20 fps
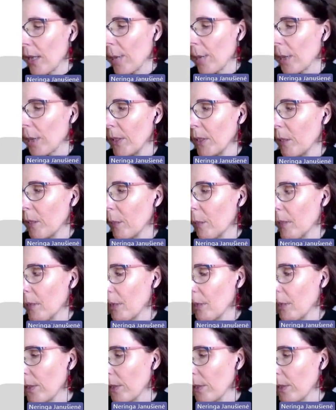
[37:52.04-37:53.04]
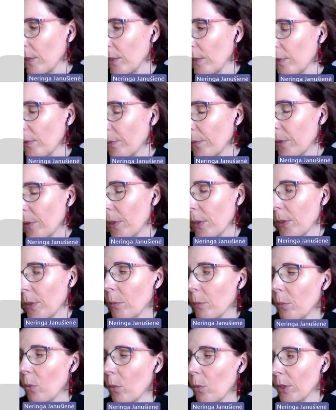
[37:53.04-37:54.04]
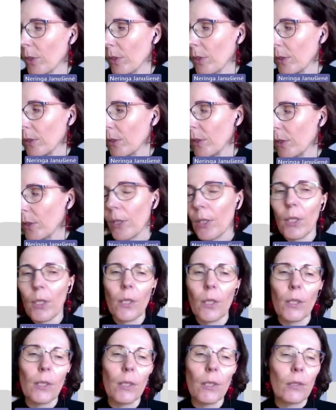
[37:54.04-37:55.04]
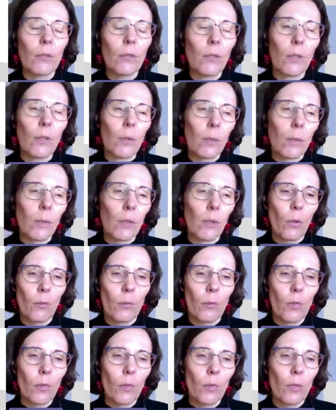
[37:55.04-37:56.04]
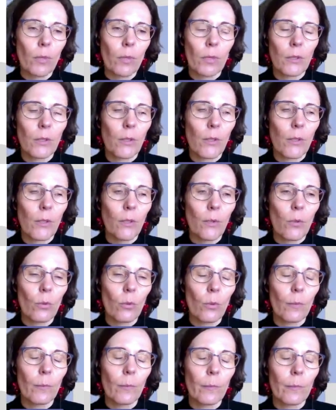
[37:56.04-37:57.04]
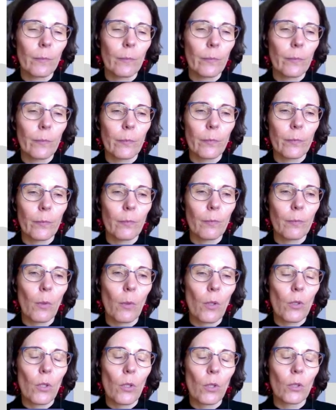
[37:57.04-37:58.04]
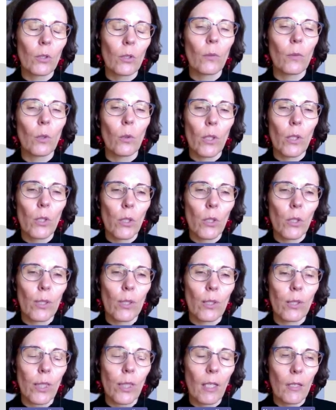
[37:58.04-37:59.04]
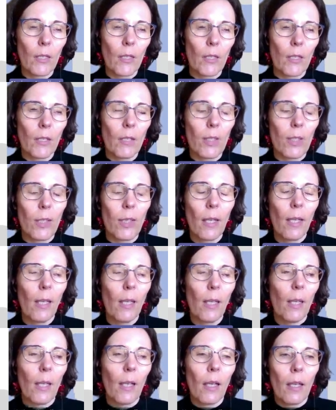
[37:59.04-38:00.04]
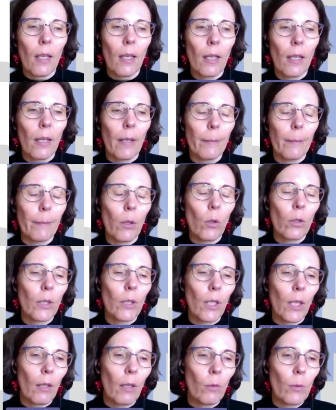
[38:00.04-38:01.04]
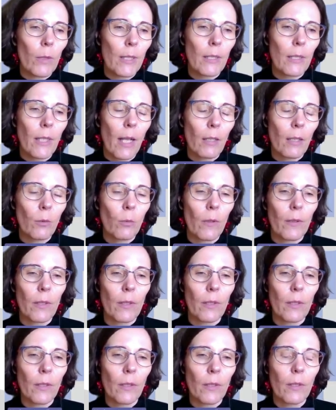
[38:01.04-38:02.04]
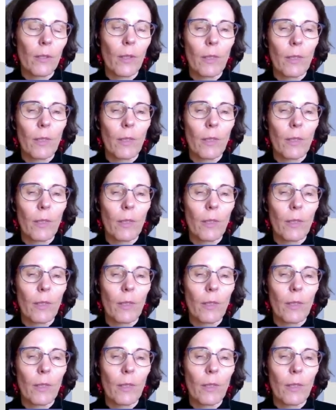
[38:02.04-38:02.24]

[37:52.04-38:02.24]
meaning what is important in terms of these two project evaluation stages. Okay, I will start with the